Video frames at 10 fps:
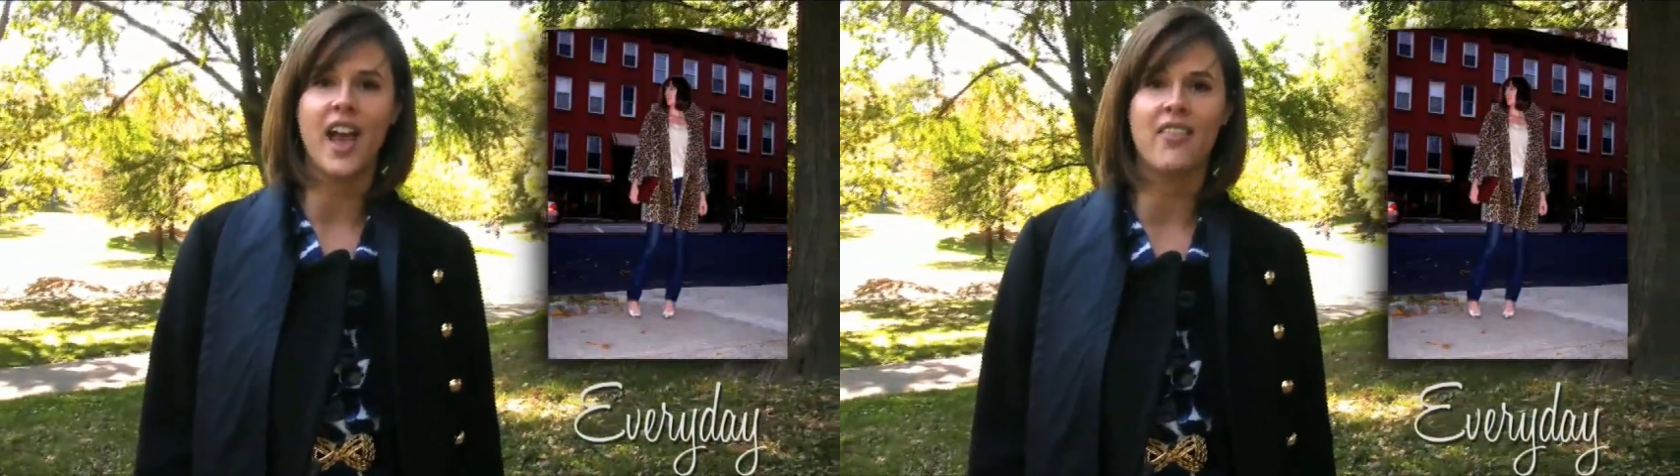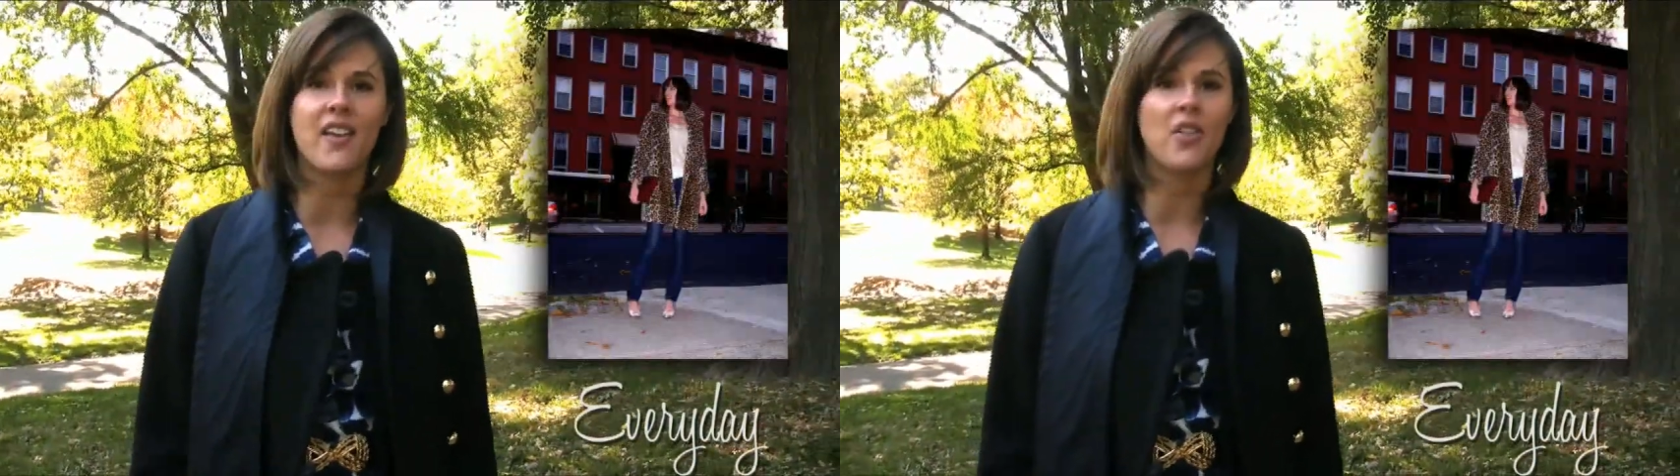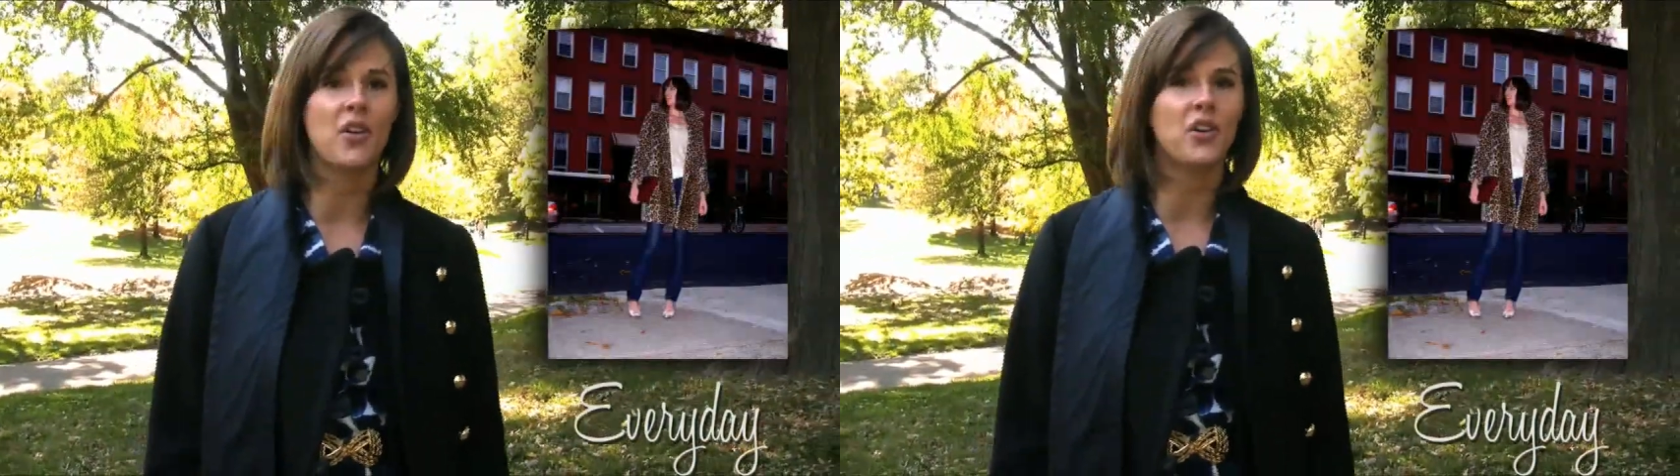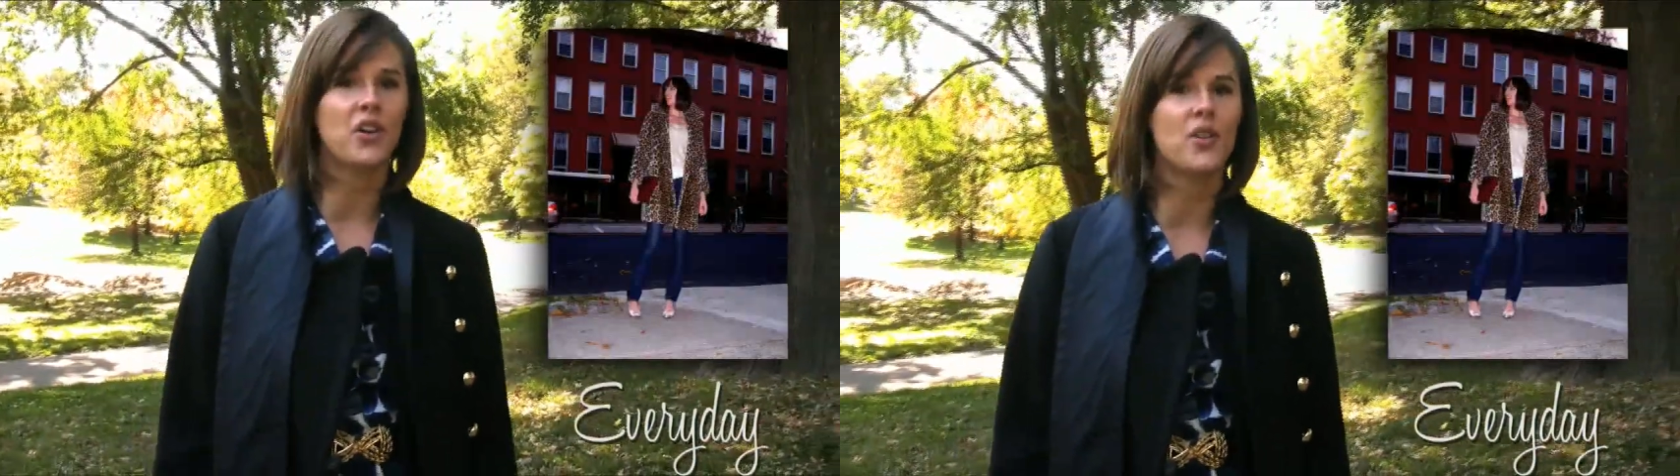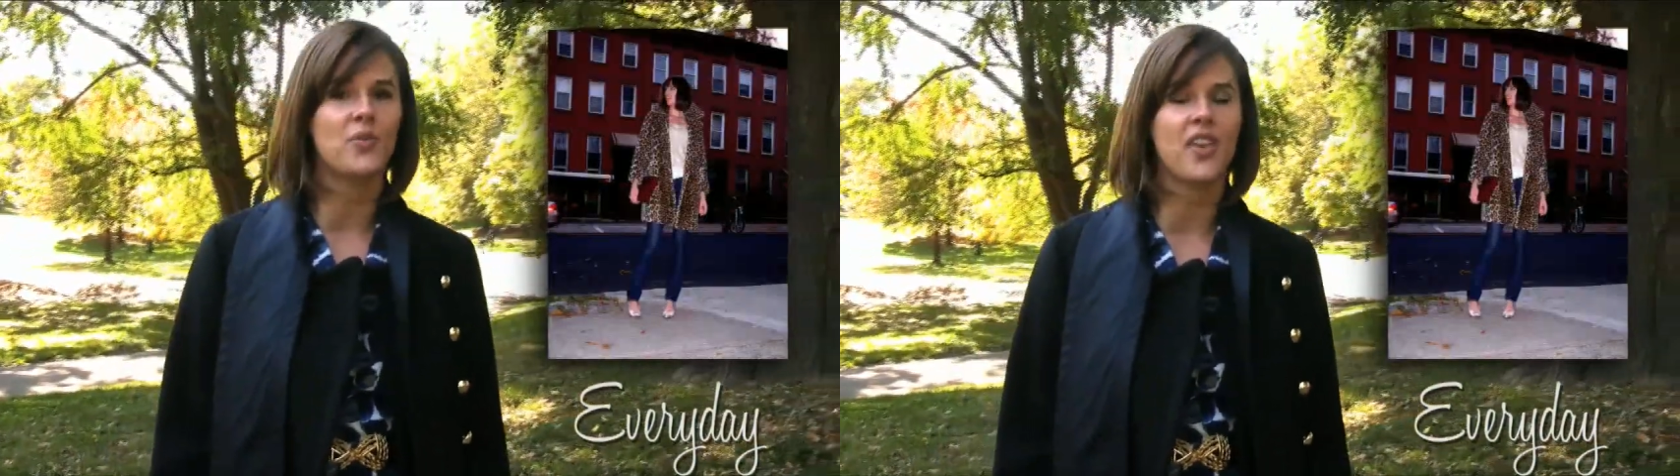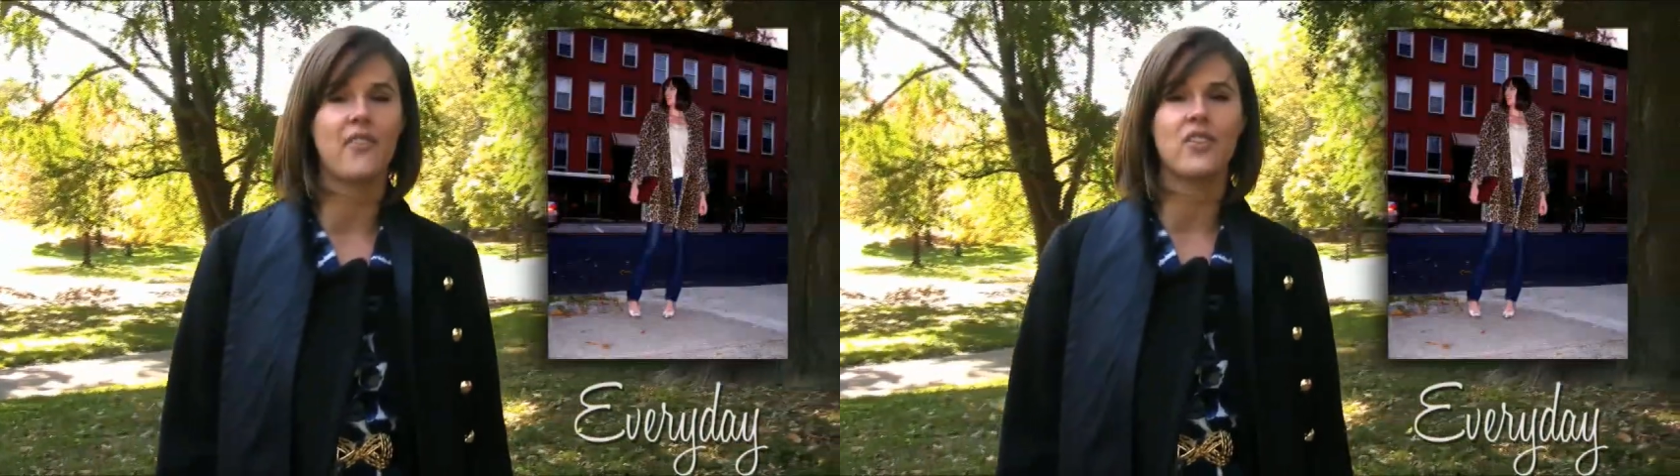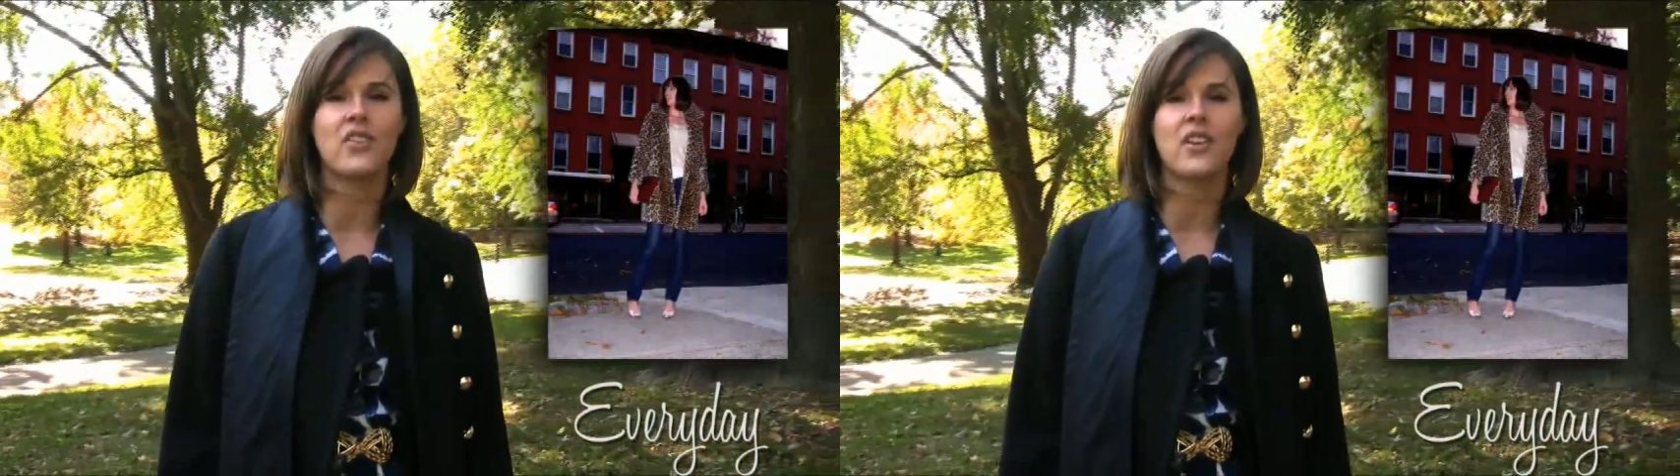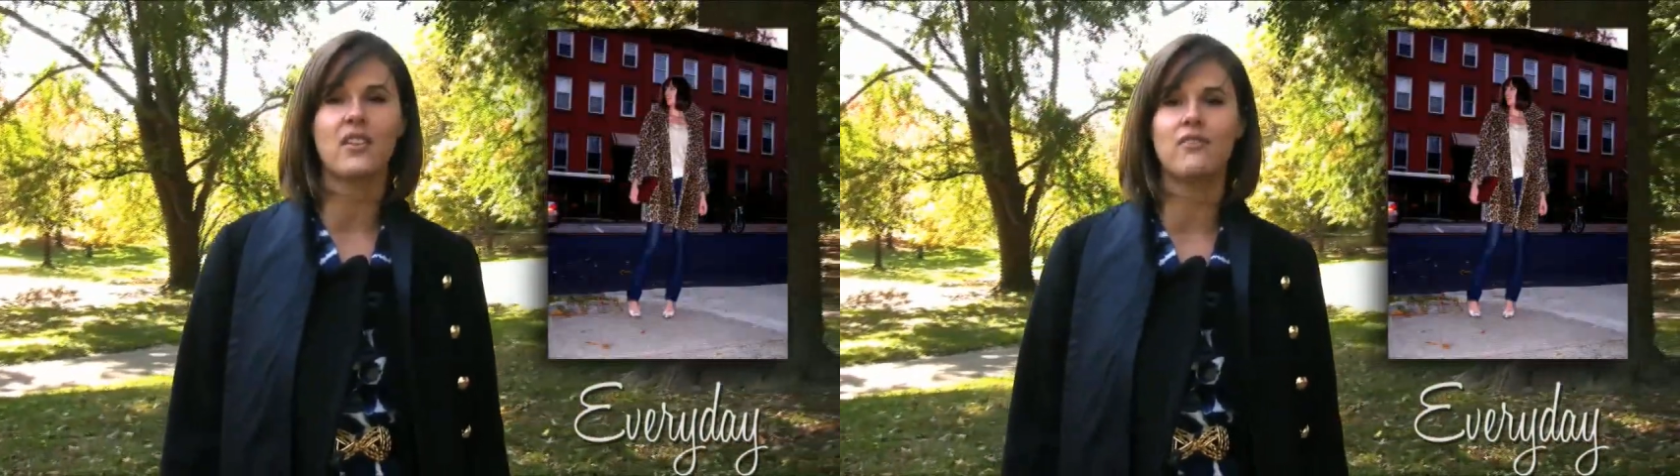and they look good with
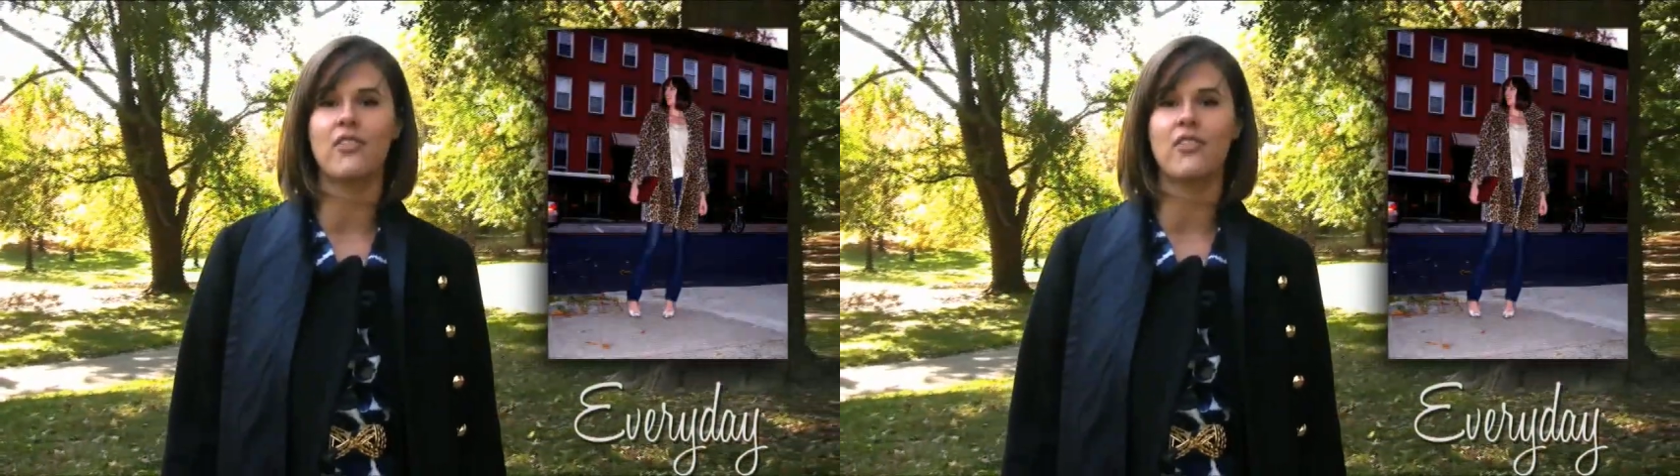everything